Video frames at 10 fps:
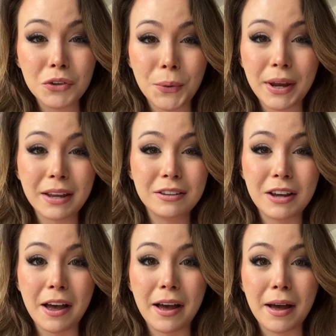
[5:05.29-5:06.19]
during
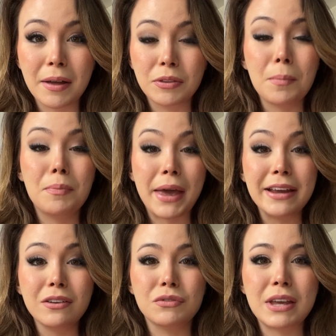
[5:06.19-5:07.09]
the
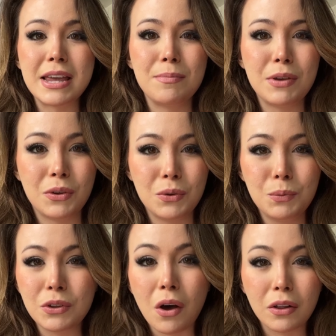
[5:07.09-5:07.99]
debate of the EBU
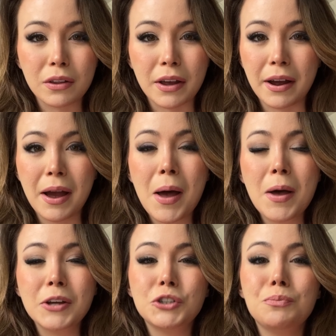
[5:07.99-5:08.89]
with all the
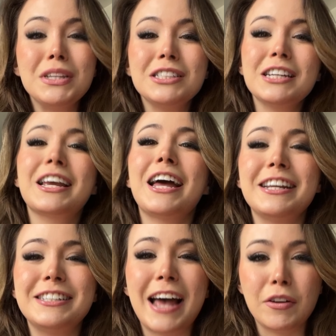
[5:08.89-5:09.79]

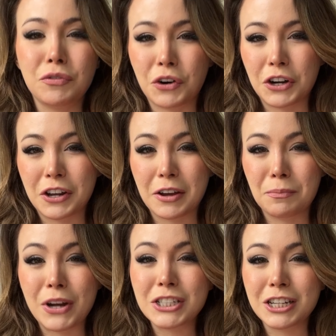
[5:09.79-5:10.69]
Spitzenkandidat for
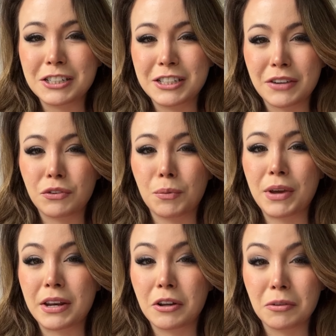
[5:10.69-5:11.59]
the presidency of the
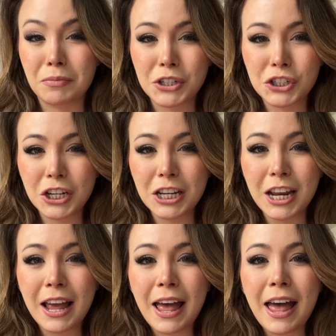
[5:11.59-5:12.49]
Green Commission.